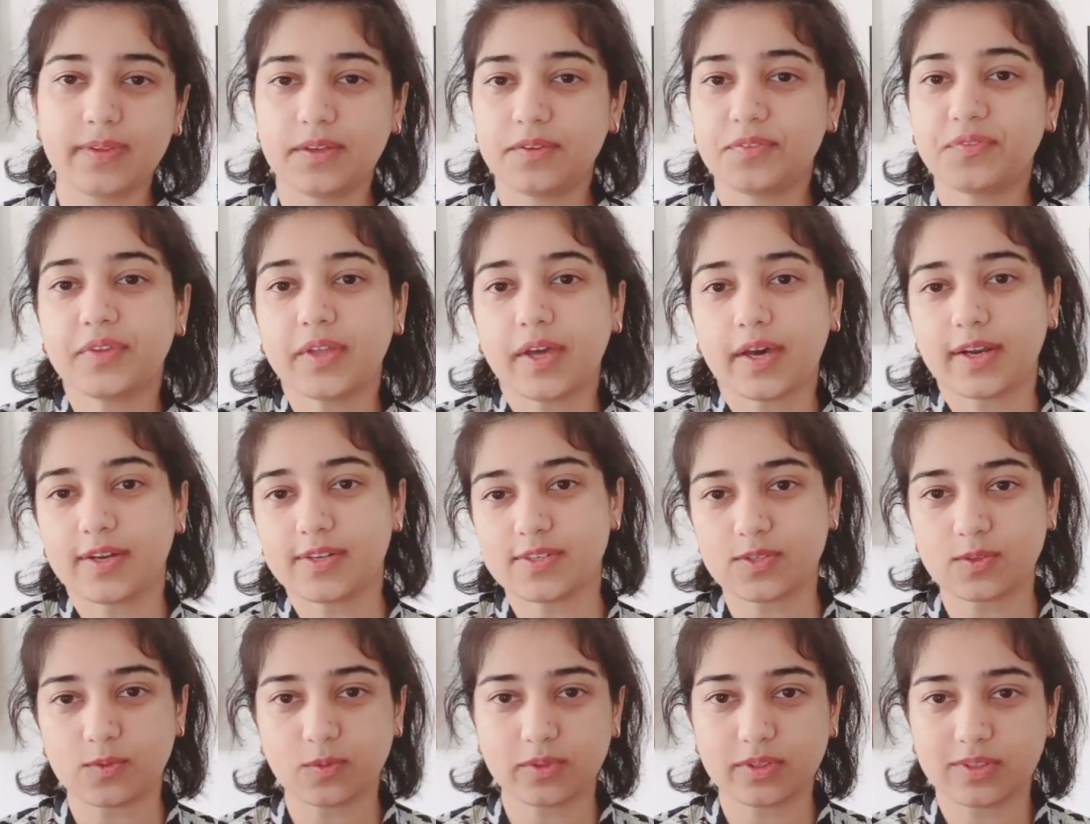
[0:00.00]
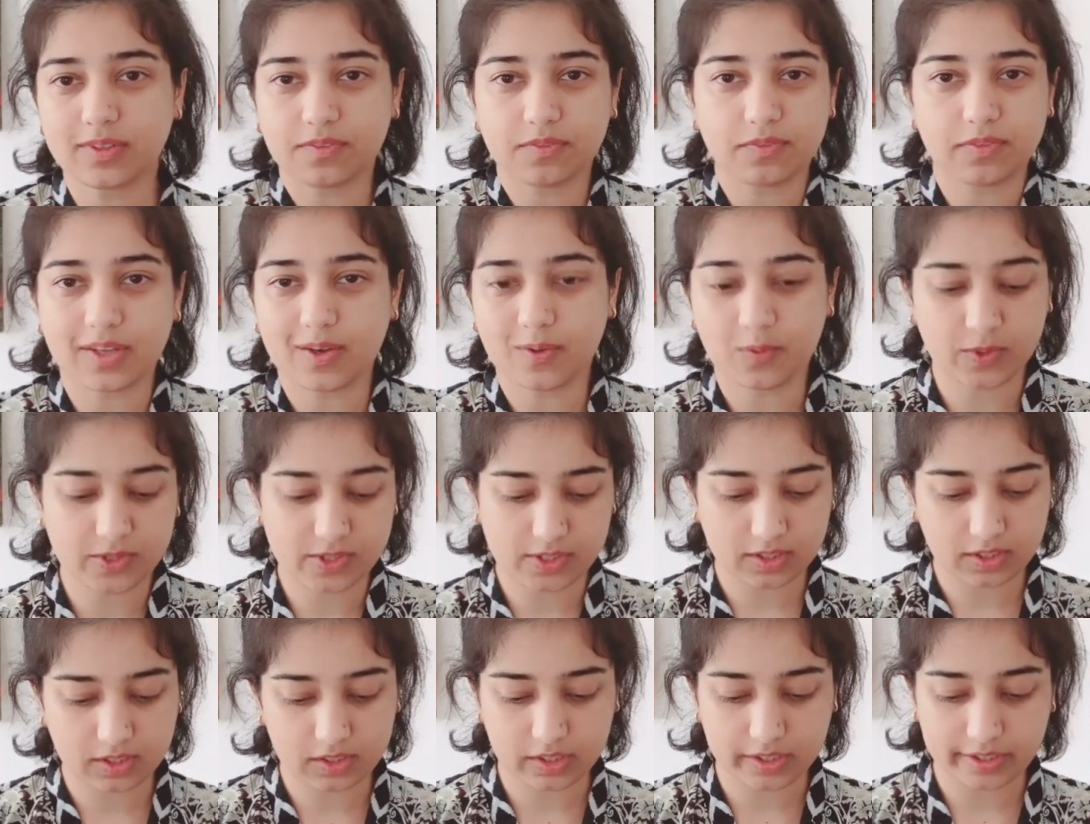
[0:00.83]
if that is if that
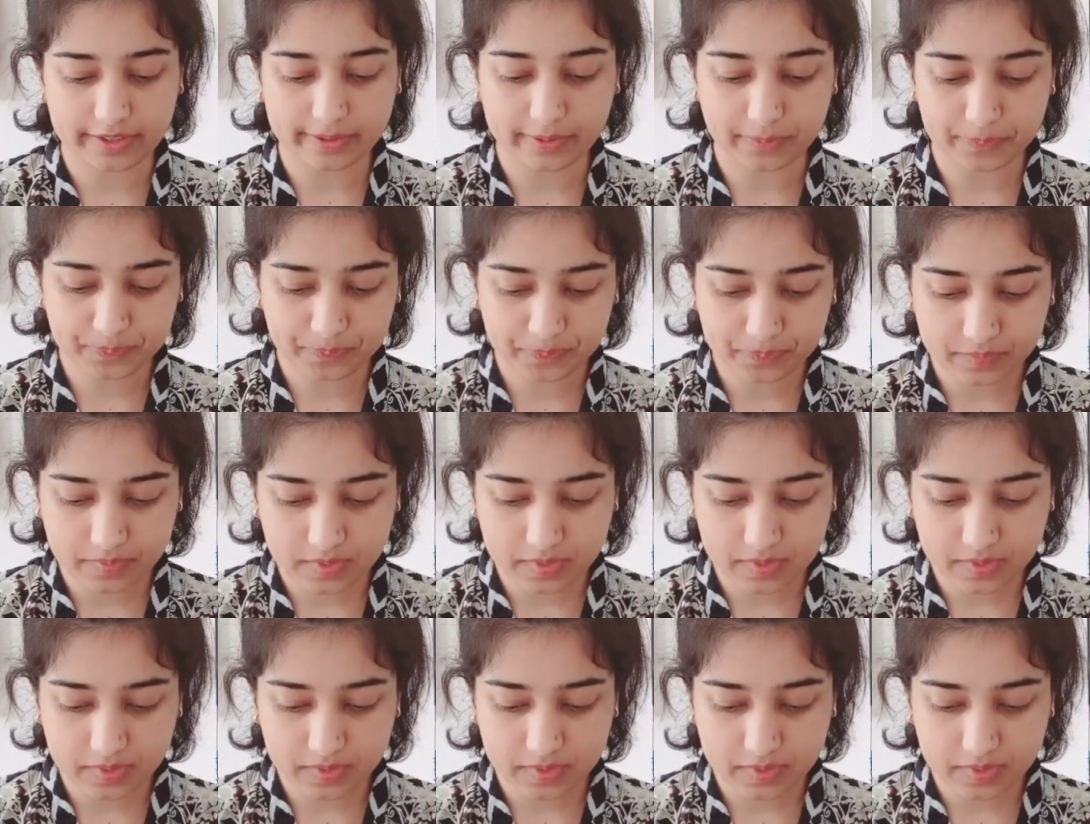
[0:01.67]
wasn't clear